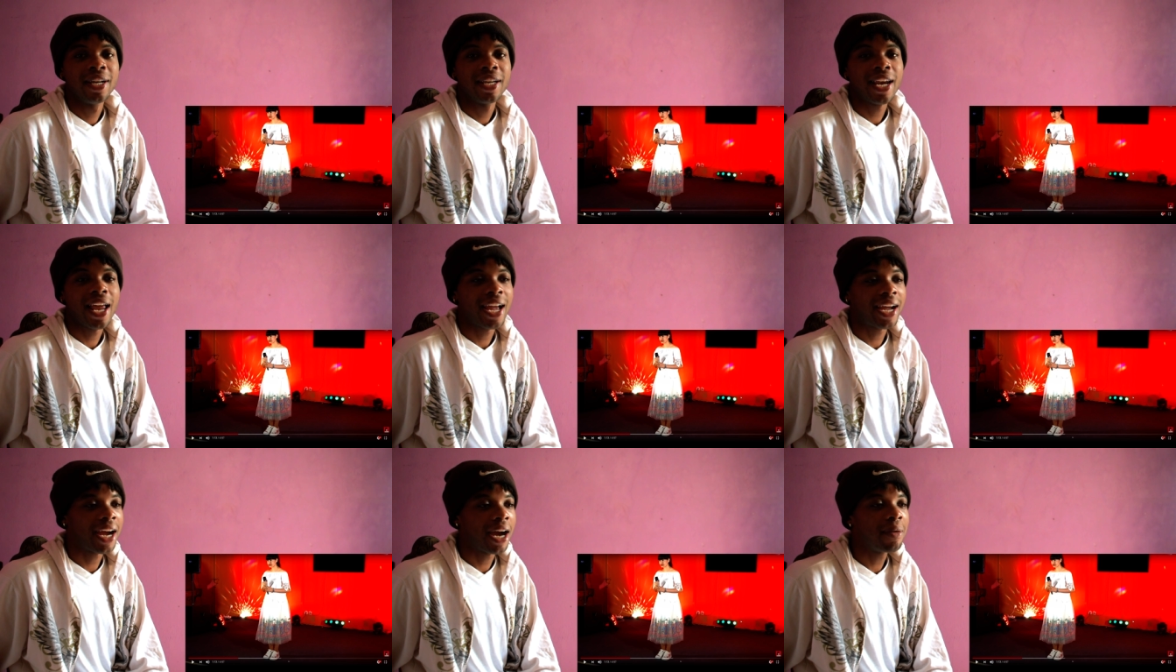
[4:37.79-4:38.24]

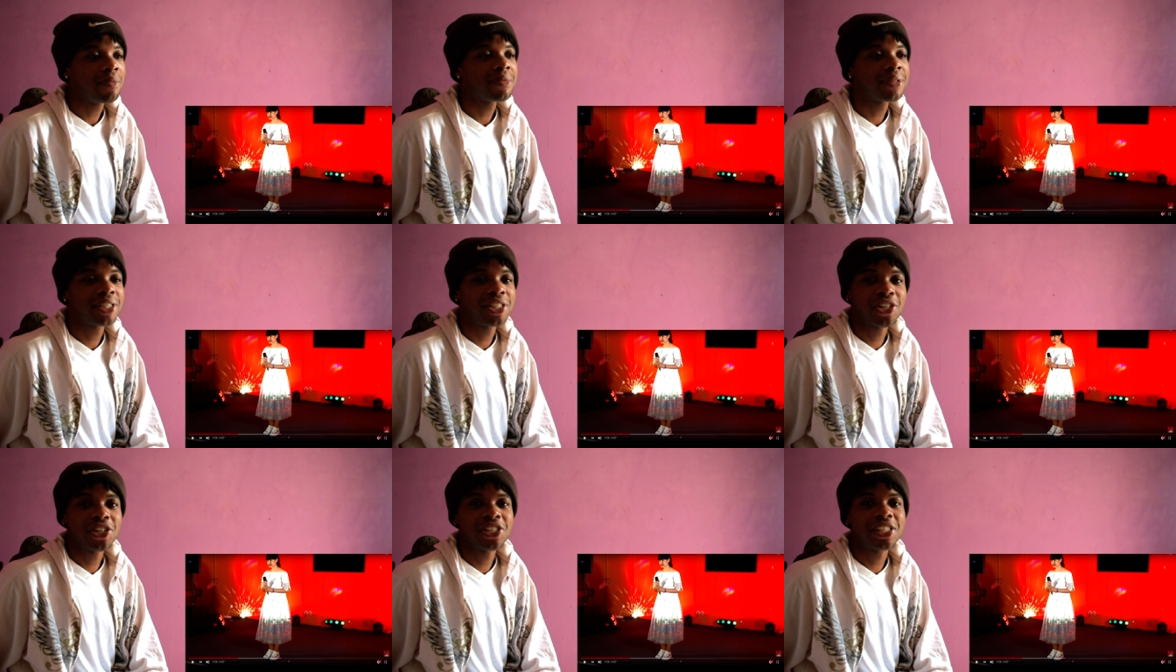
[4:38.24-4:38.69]
Like,
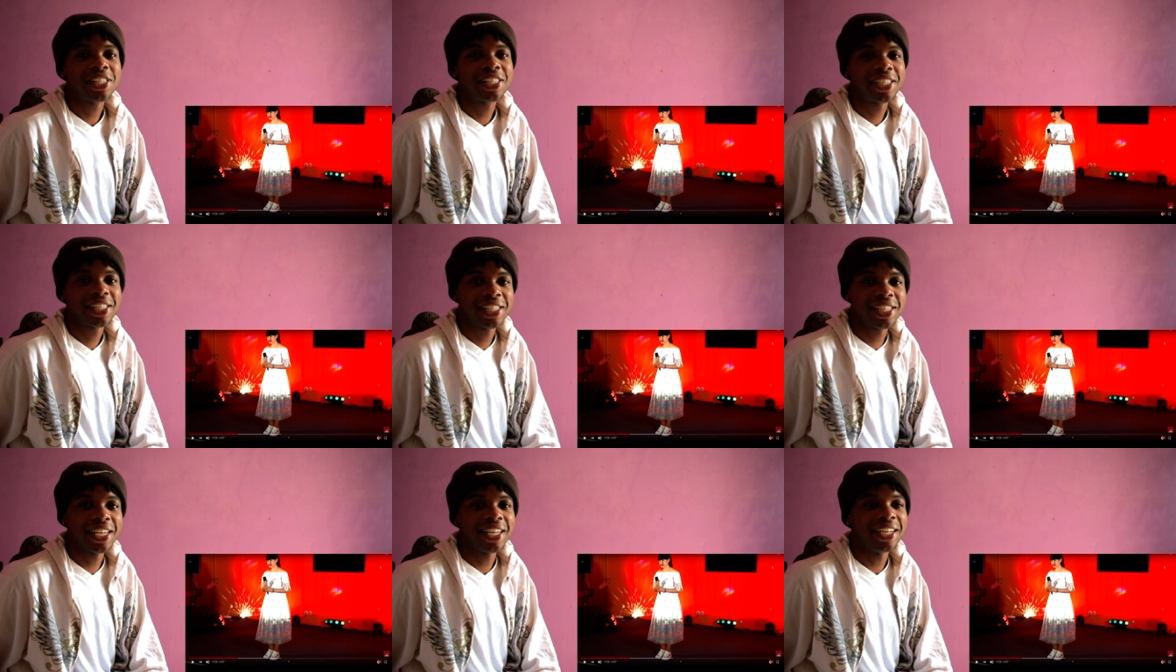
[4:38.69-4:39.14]
I'm
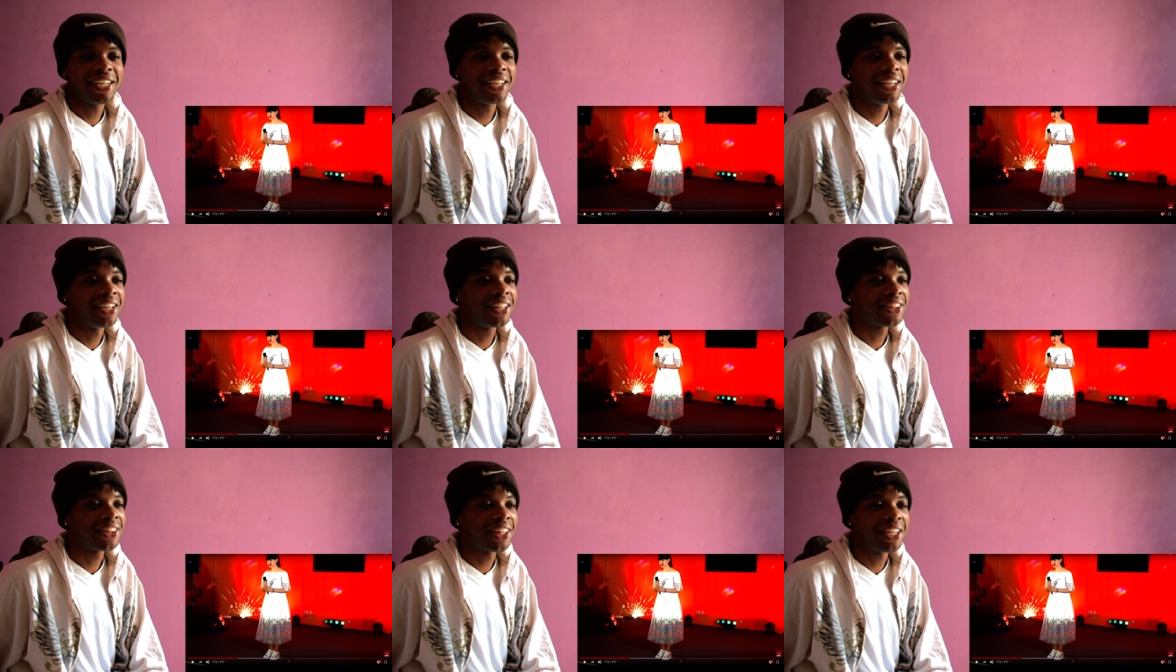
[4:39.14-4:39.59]
just sitting
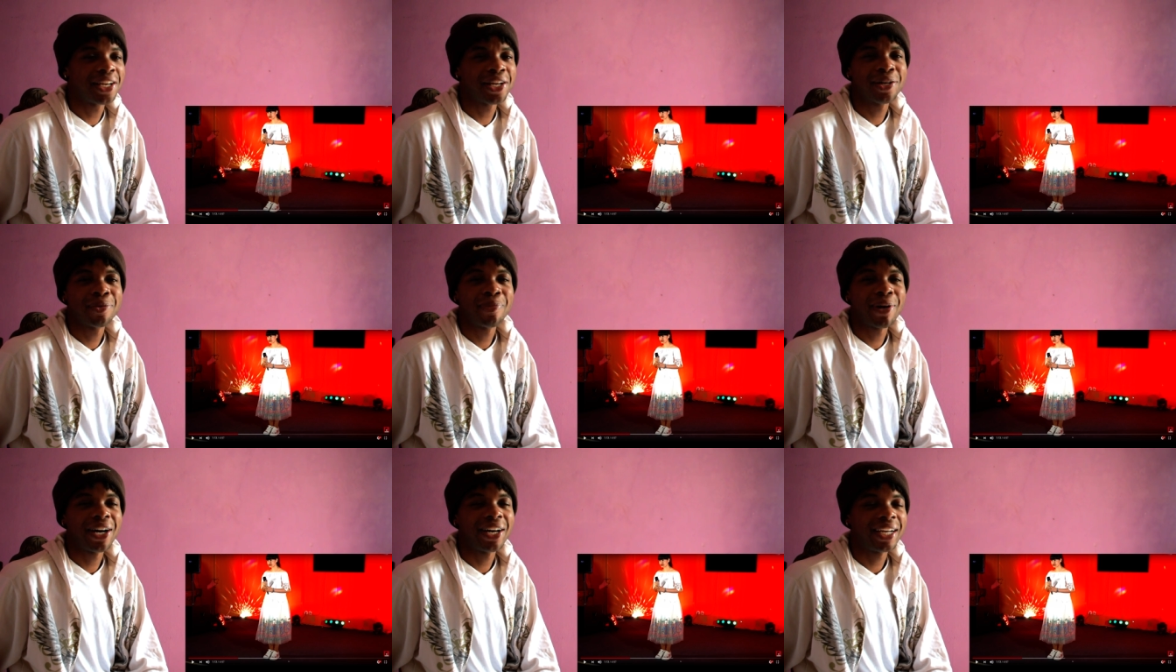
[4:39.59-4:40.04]
here
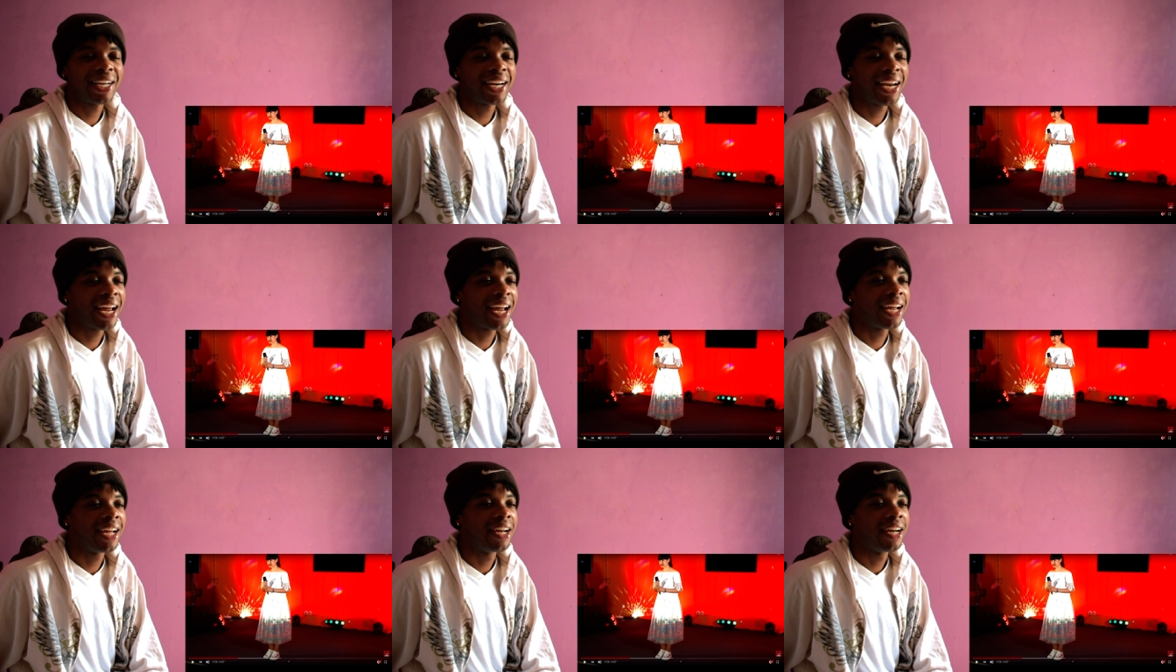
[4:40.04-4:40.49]
thinking about,
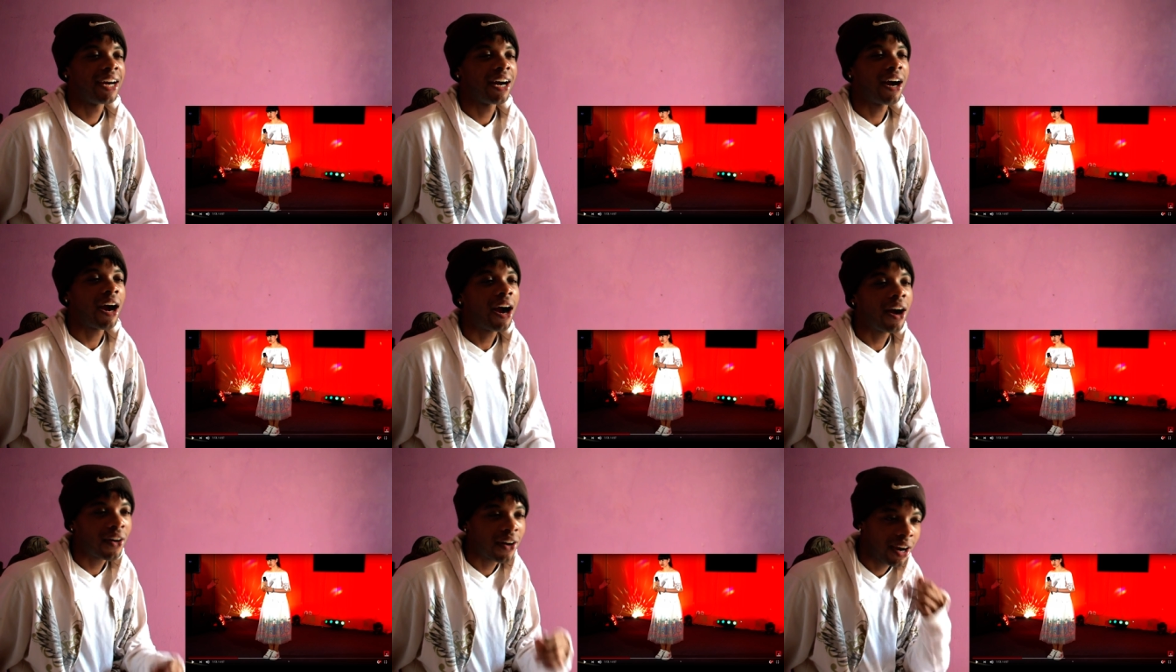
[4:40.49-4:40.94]
like,
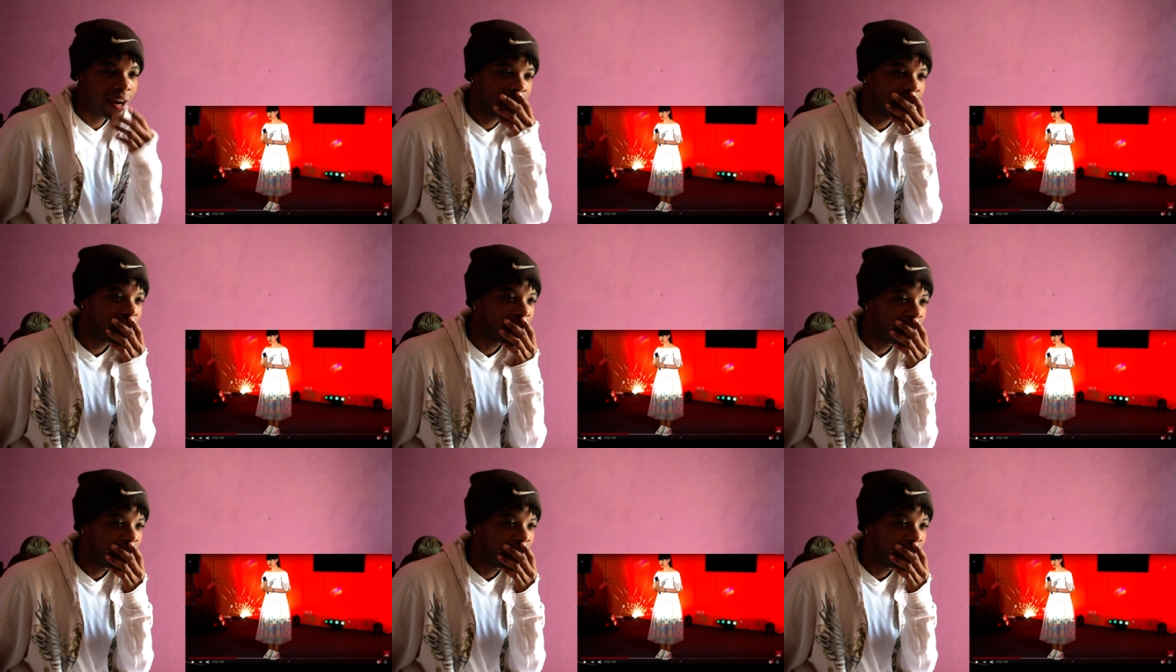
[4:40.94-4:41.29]
alright,